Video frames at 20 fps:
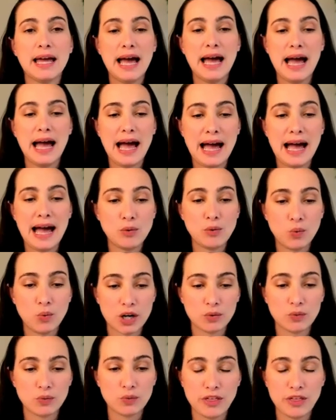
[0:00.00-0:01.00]
i
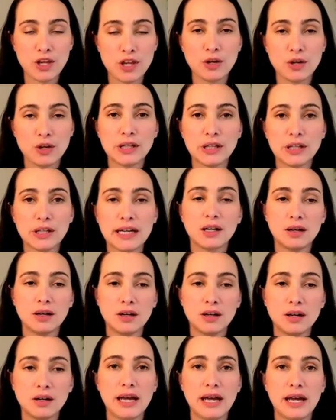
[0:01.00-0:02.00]
work with you like
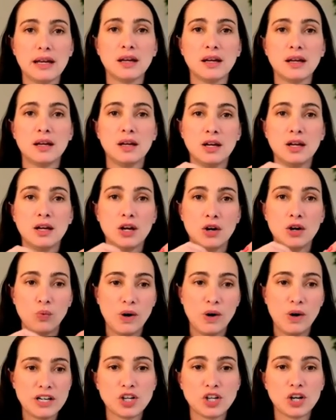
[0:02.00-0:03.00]
okay
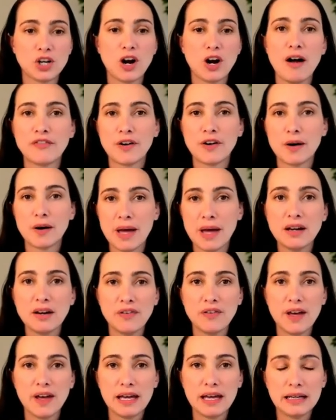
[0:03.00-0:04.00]
what is your offer
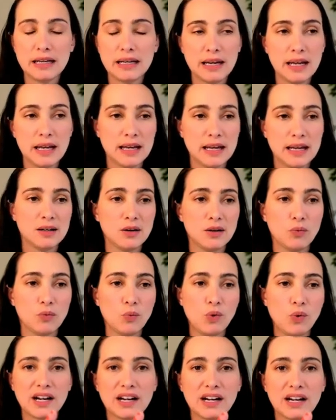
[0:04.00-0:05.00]
benefit and
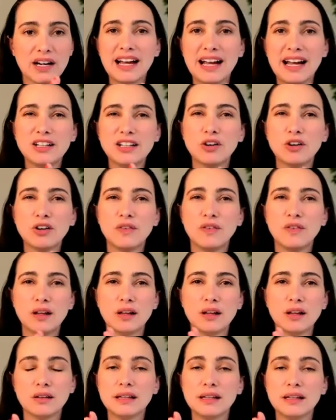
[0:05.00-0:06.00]
what kind of
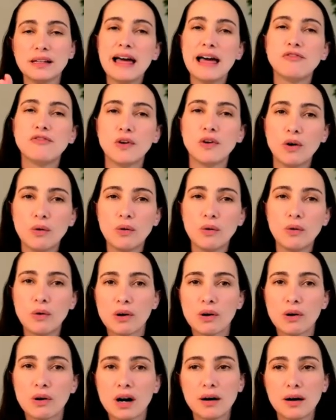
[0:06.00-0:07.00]
level
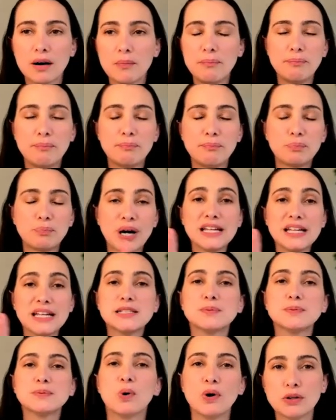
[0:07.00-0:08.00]
or
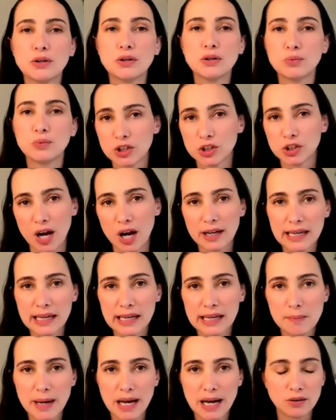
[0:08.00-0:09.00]
price point we're
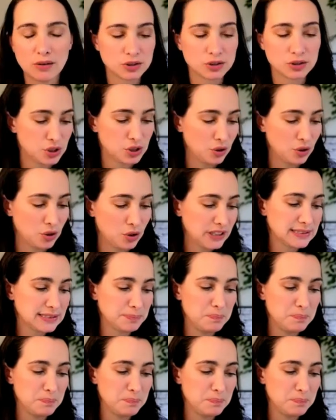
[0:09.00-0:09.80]
talking about. So there's